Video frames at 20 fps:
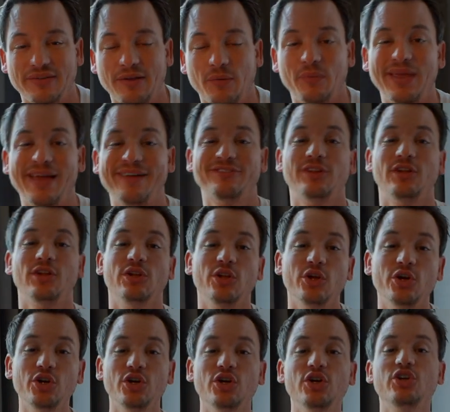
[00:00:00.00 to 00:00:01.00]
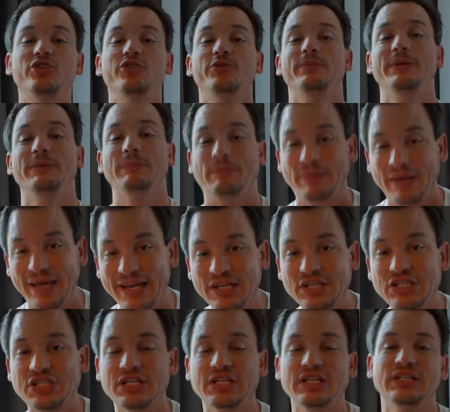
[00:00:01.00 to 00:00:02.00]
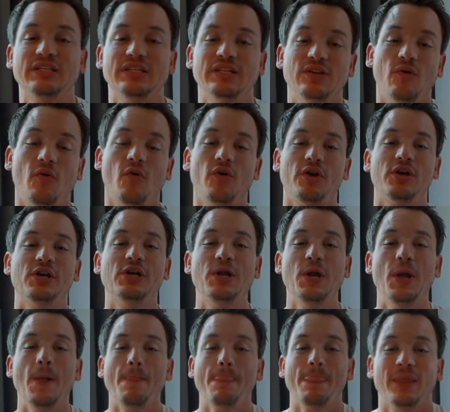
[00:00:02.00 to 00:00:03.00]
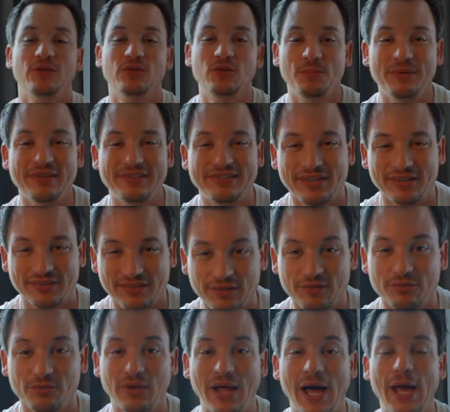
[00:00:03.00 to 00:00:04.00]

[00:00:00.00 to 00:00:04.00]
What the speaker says: that we have to learn to be patient in order to be successful.